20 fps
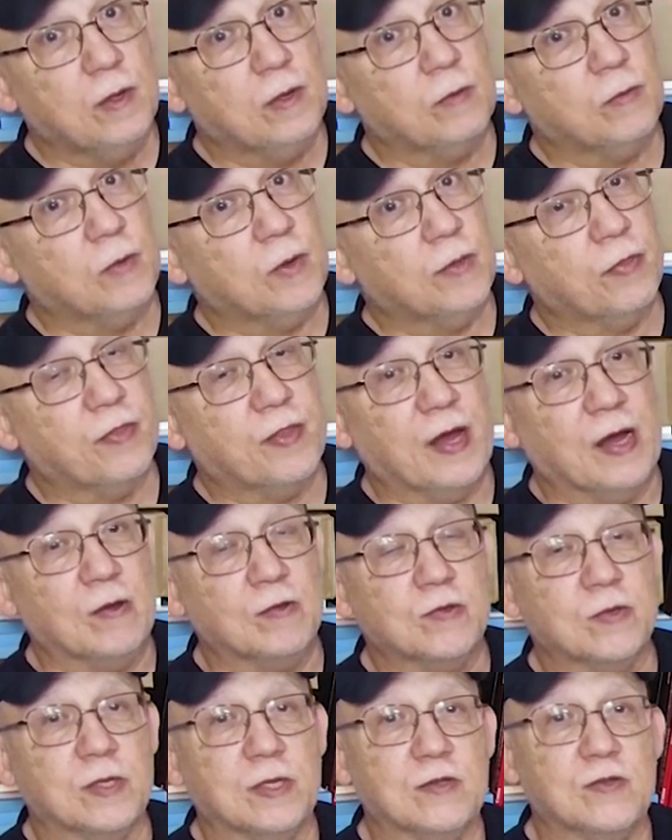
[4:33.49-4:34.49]
one
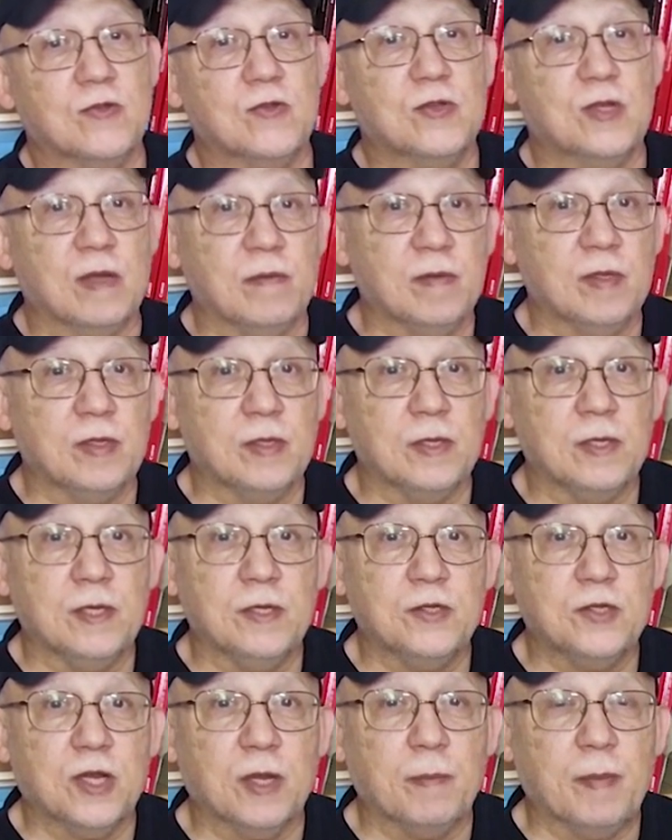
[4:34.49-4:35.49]
thousand is seventeen
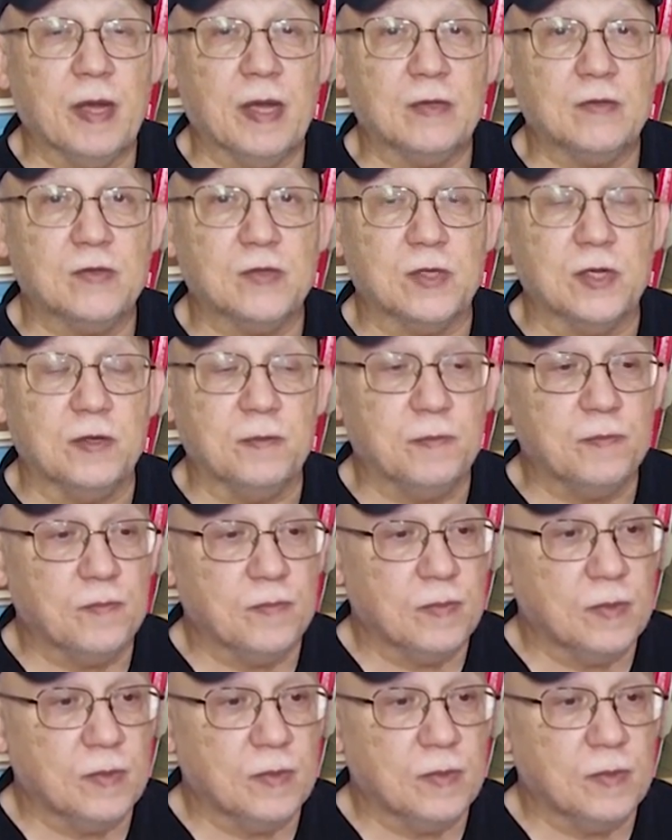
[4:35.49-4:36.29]
inch capacity.